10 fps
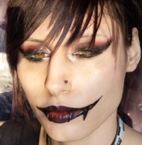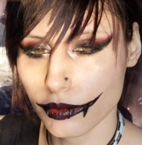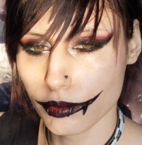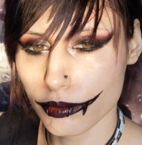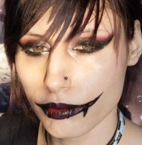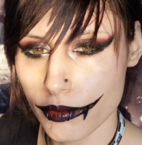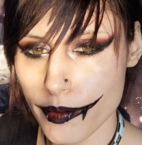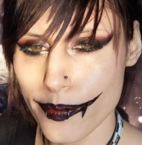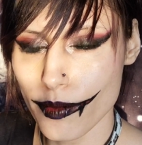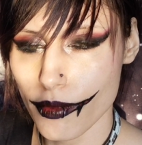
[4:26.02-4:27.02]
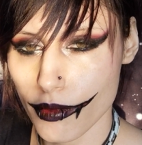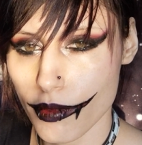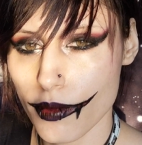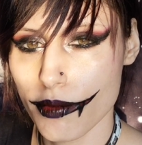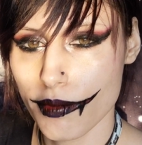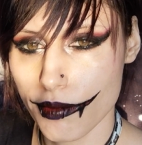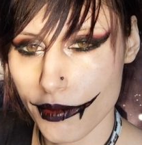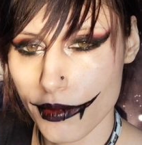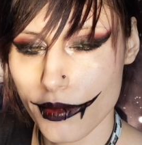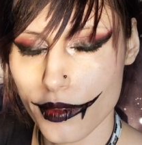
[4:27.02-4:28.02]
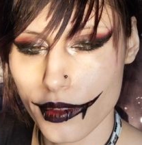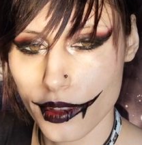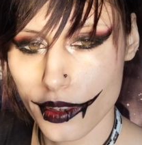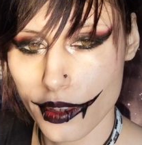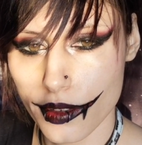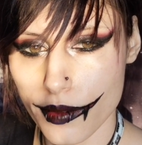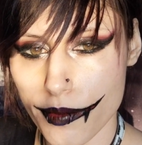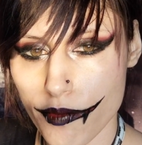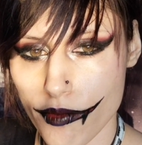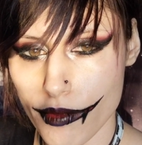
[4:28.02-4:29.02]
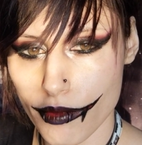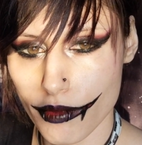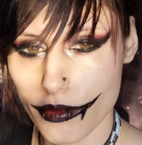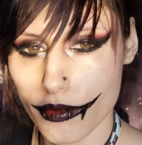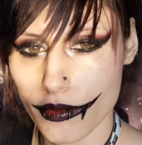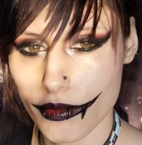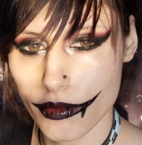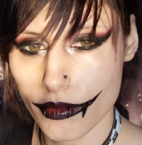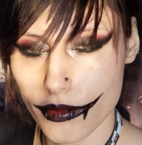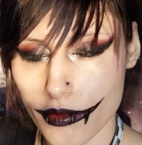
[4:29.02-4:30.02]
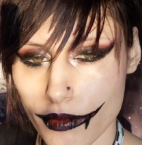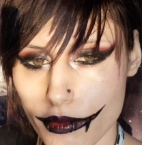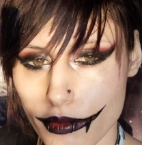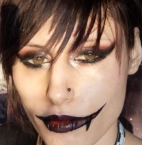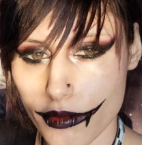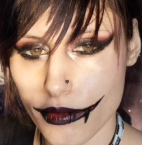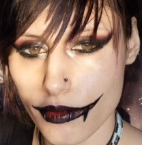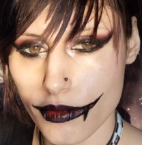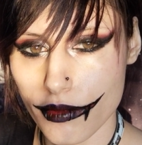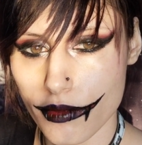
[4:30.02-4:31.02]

[no speech]